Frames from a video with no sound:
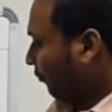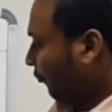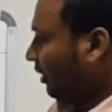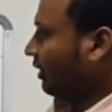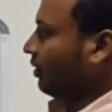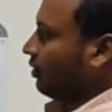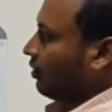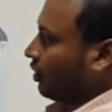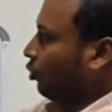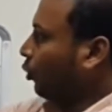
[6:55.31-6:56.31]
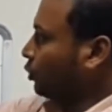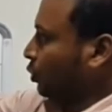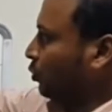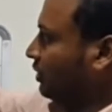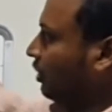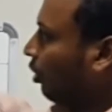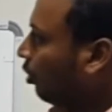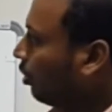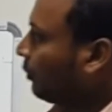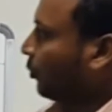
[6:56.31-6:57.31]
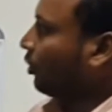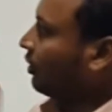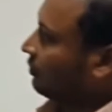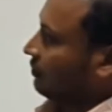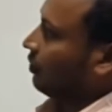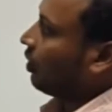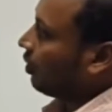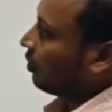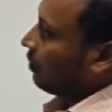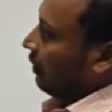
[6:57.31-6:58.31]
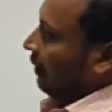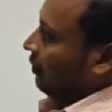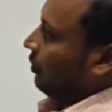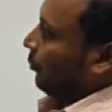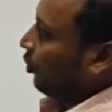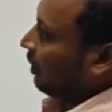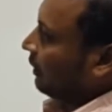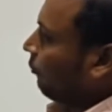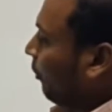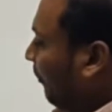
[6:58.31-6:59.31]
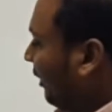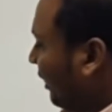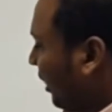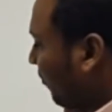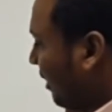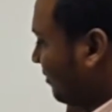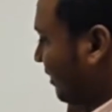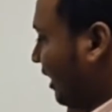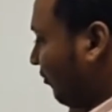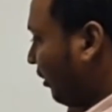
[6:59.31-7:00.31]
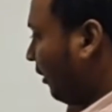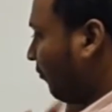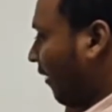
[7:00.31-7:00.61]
If we go through the whole product development canvas and